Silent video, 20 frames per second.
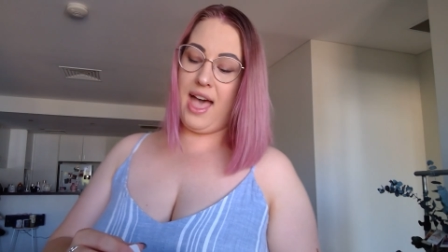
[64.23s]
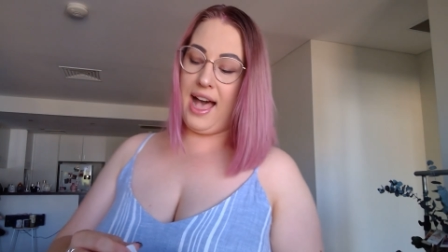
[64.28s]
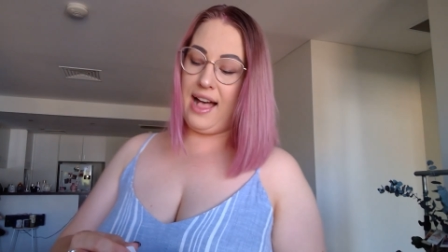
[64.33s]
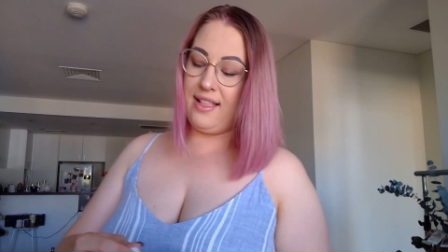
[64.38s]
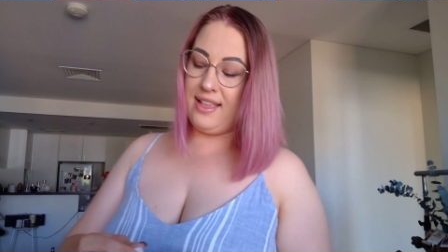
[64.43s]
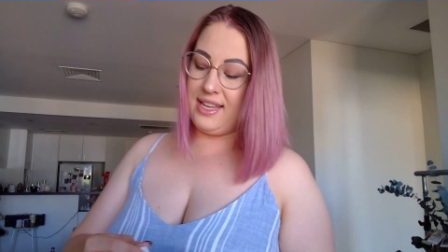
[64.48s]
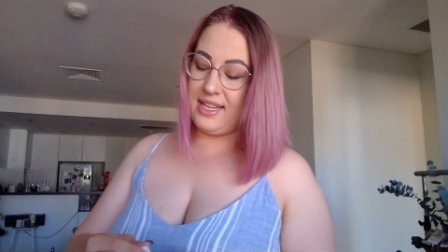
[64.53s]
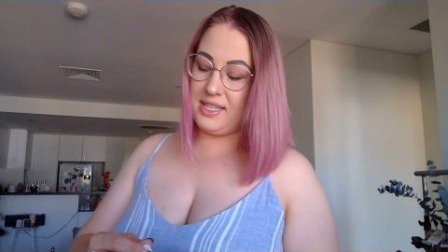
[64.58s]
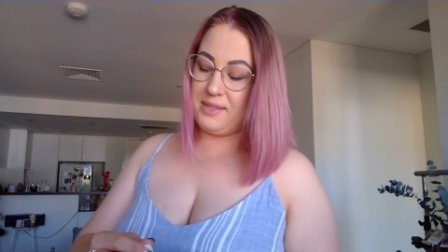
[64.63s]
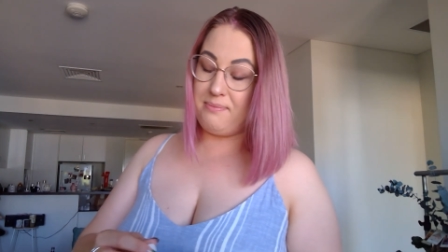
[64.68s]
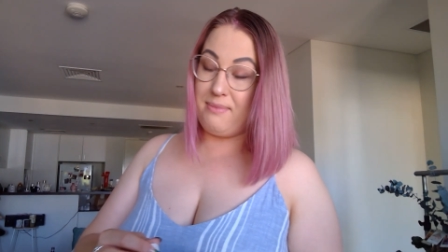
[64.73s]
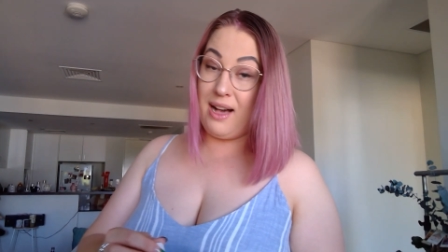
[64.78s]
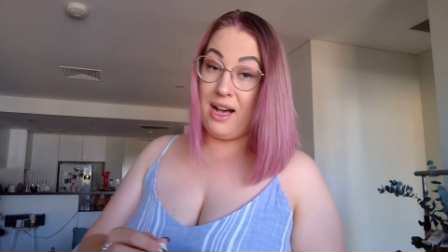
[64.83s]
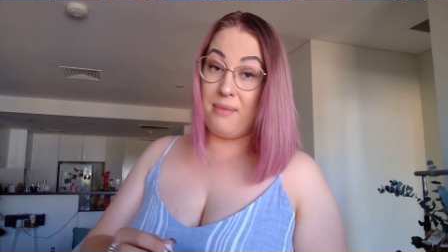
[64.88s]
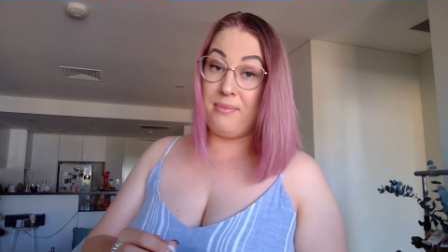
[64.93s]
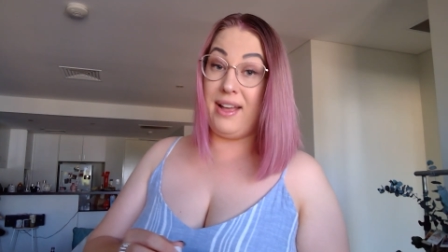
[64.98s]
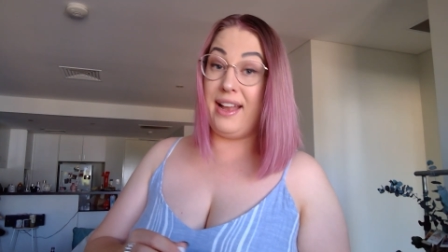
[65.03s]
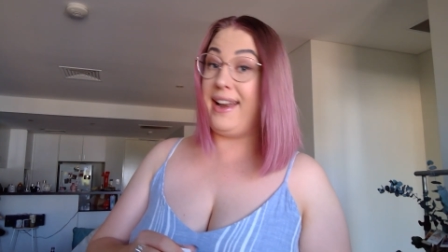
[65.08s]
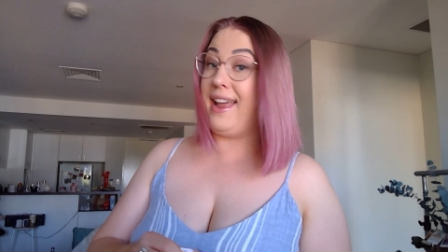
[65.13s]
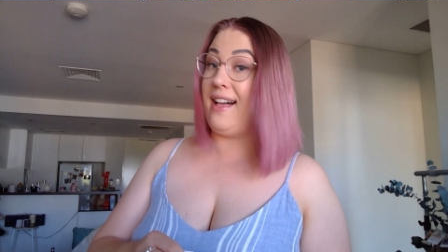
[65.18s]
Alec's
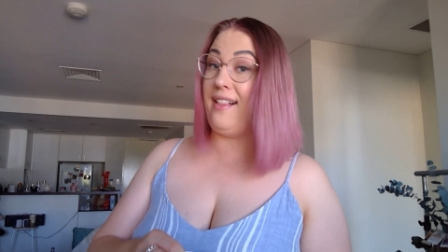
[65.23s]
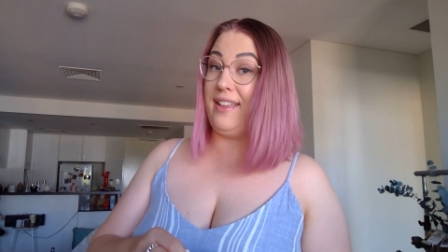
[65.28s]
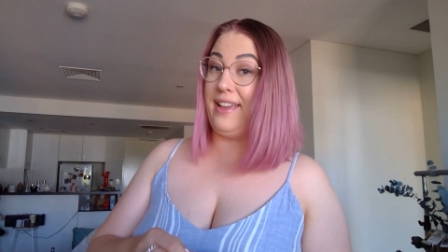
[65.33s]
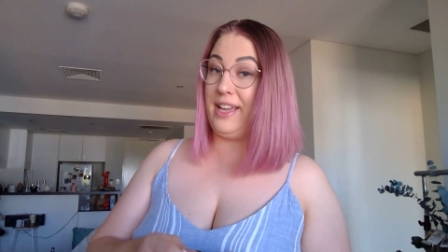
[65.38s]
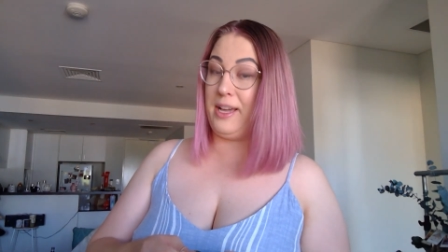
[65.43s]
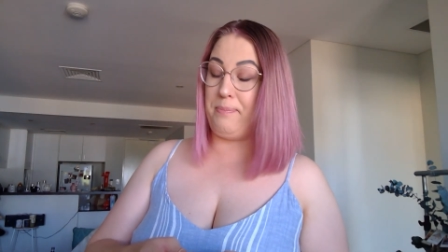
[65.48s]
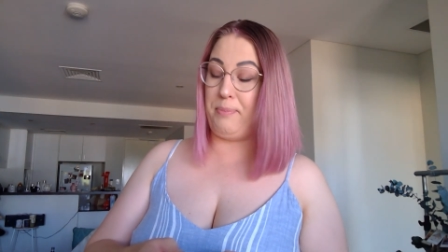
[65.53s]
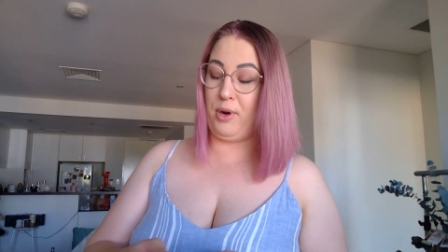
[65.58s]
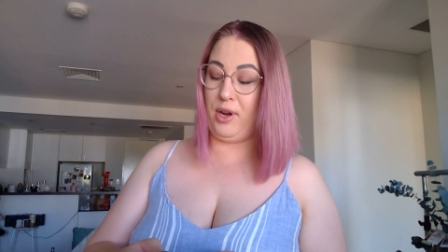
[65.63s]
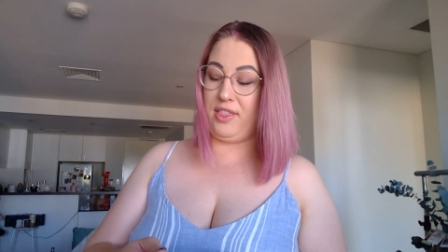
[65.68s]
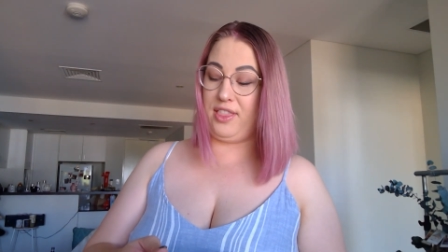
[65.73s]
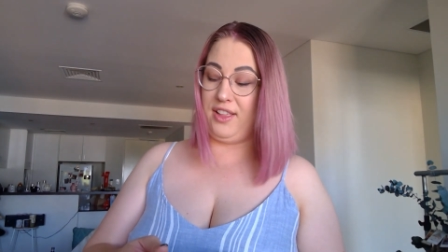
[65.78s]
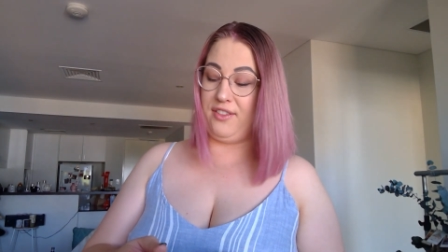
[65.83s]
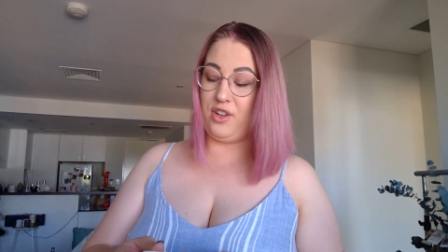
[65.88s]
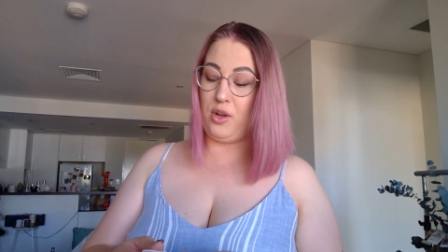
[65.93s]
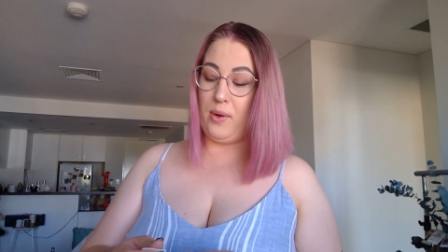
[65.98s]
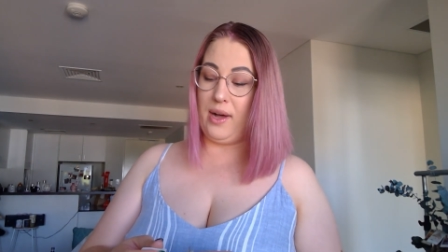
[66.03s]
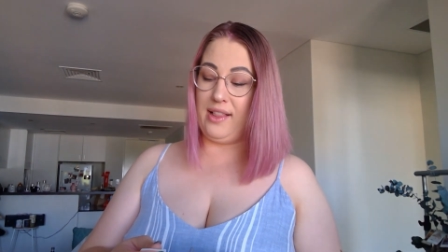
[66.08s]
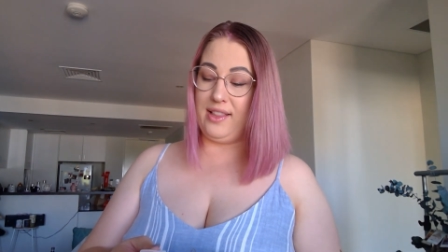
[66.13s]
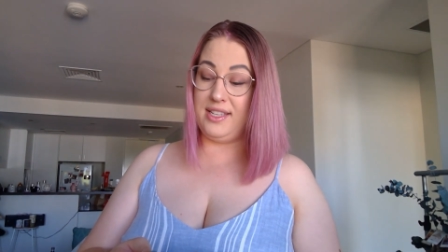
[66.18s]
mum and Alec both
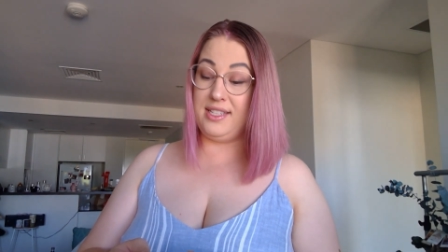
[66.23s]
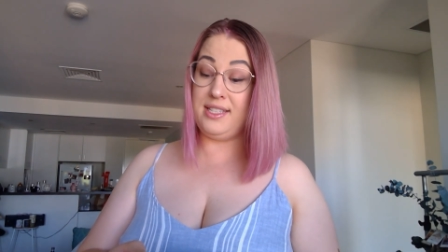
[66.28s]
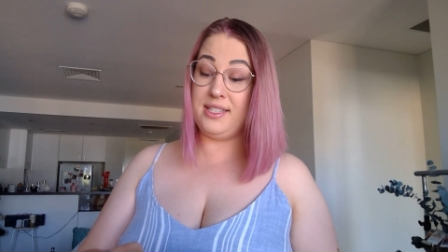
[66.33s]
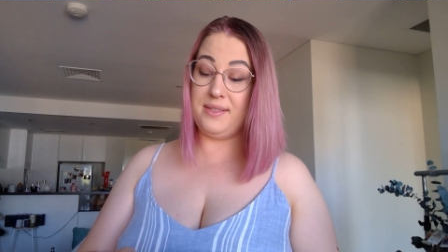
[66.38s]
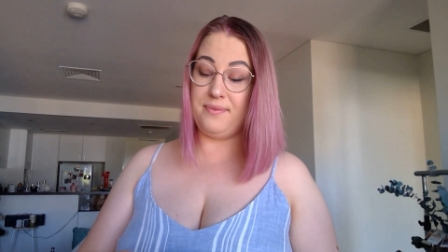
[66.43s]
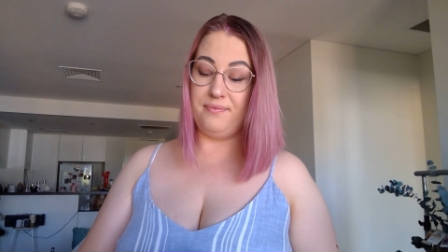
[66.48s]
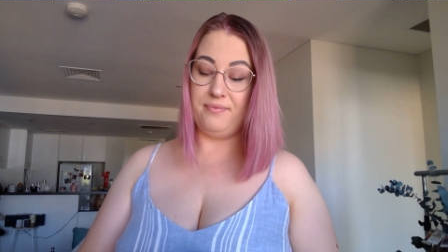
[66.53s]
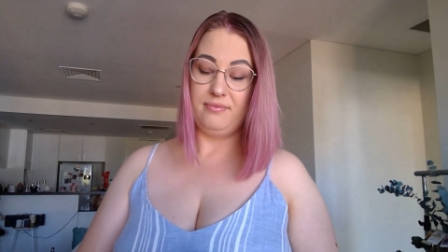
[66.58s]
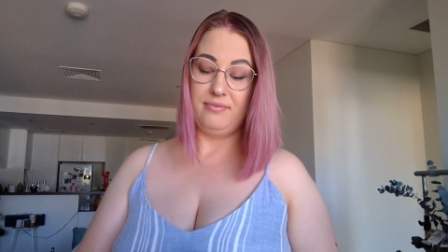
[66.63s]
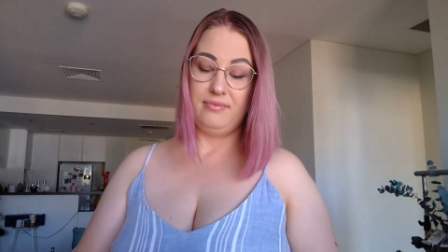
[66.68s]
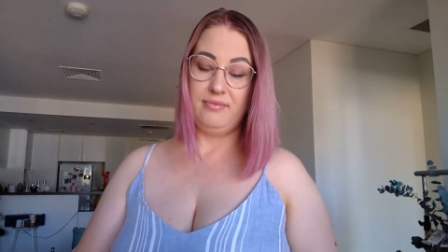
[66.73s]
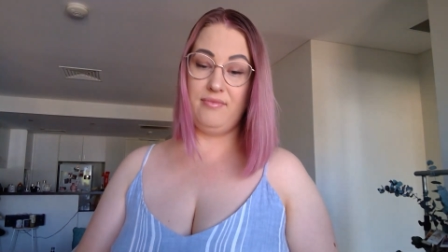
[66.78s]
love koalas.